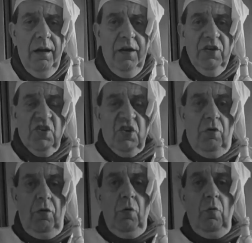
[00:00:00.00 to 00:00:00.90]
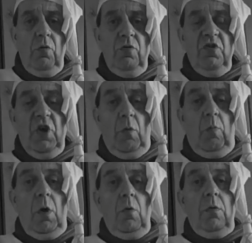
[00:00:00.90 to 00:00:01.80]
Scrooge
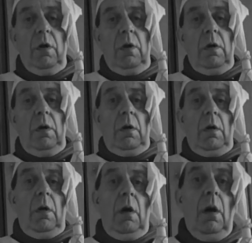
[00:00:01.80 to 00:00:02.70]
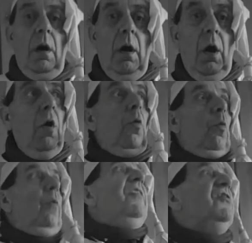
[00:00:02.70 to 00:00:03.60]
awoke
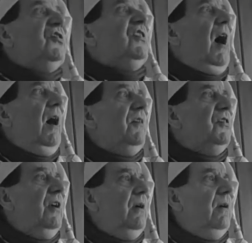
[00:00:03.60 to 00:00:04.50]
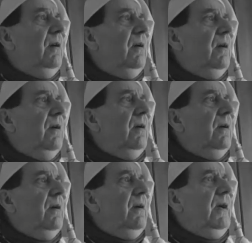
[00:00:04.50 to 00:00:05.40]
with a start.
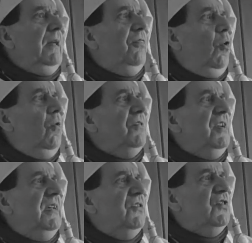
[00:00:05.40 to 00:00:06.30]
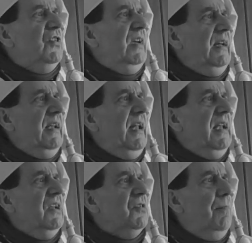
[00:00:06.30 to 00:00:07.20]
He thought he'd seen in
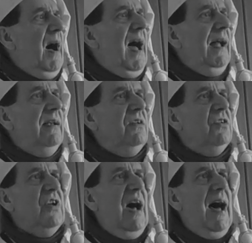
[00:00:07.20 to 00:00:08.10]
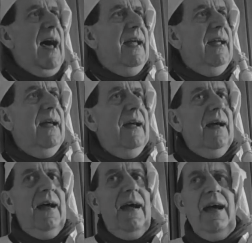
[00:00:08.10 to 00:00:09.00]
his mind's eye
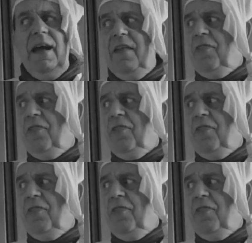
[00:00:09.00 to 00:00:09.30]
the